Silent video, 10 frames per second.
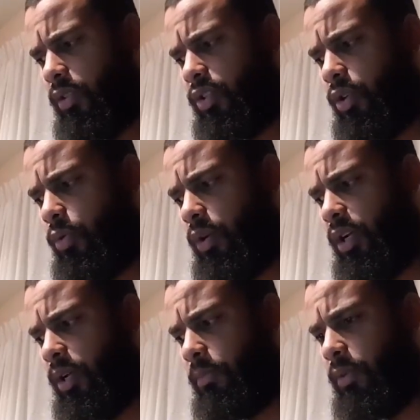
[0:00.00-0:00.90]
So
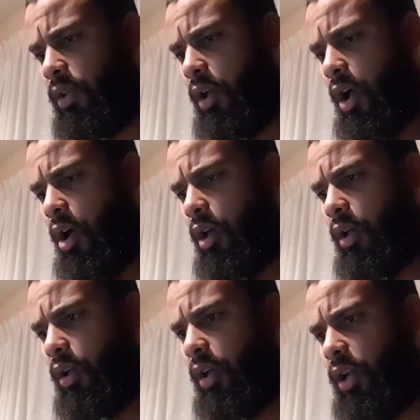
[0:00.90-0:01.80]
um,
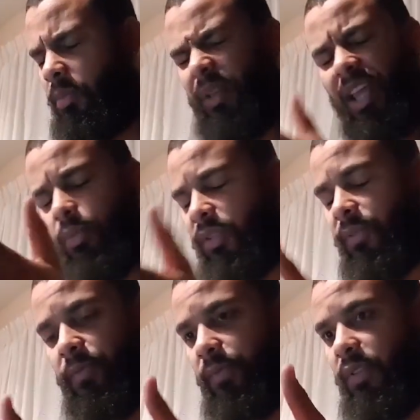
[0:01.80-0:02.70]
um they
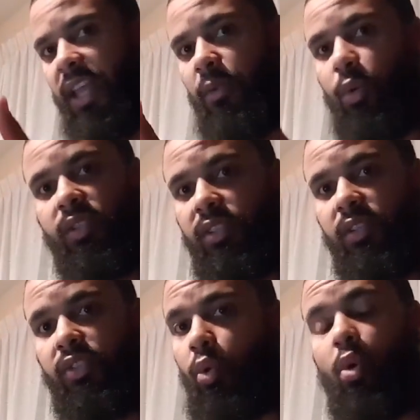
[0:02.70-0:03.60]
was they
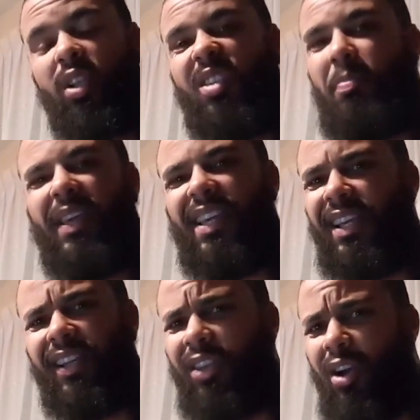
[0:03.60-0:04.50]
was so-called
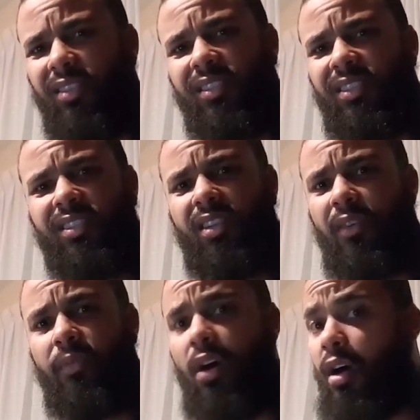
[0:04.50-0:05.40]
speaking in tongues and
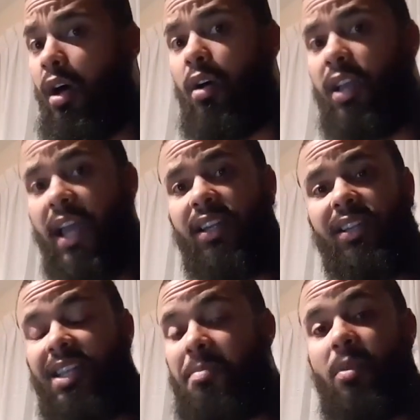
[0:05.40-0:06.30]
stuff. All kind
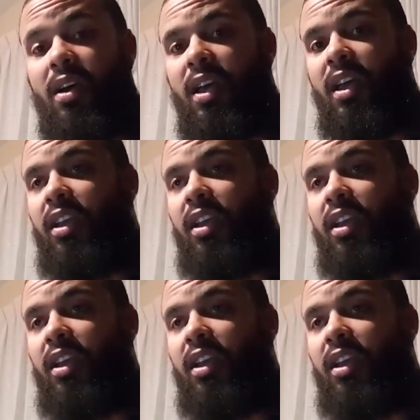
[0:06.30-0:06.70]
of demon.